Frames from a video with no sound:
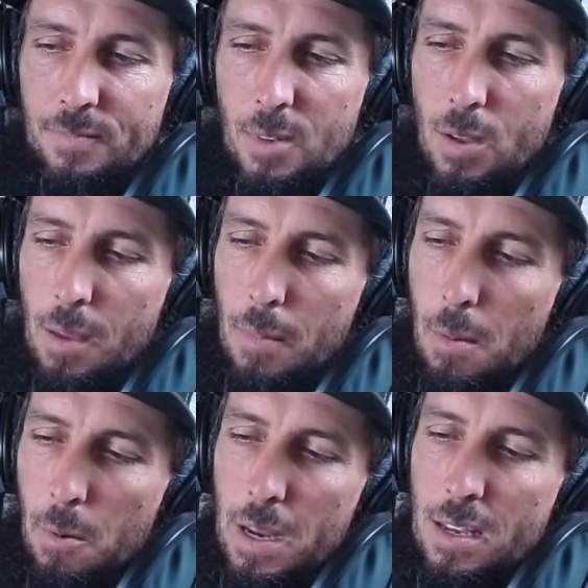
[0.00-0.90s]
Okay,
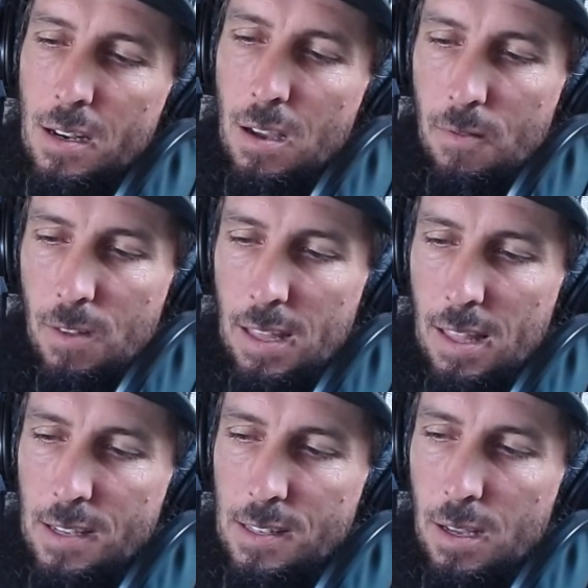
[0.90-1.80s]
maybe we did cover that
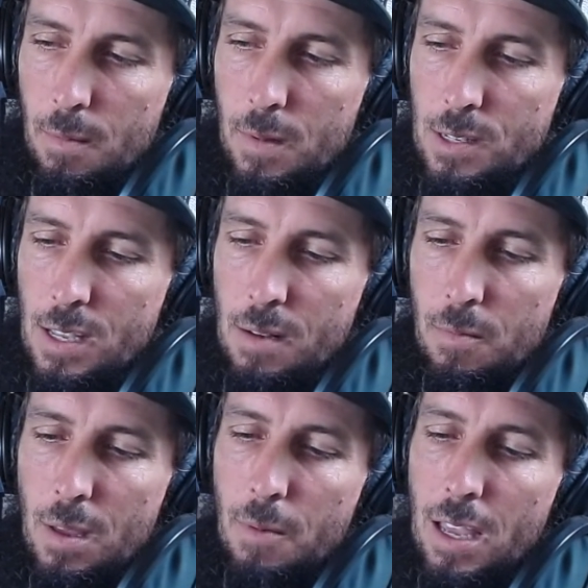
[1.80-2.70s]
last time, because
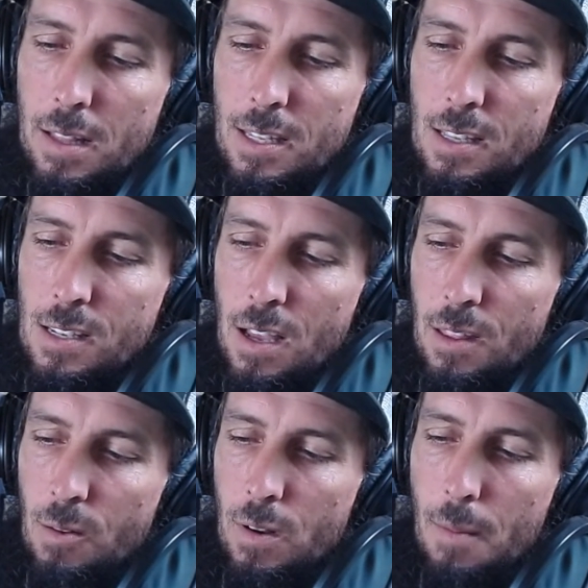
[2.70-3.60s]
then we got to this
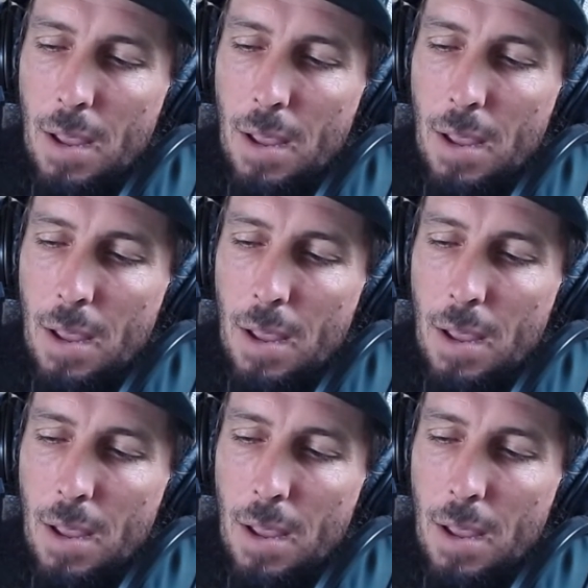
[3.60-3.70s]
other one.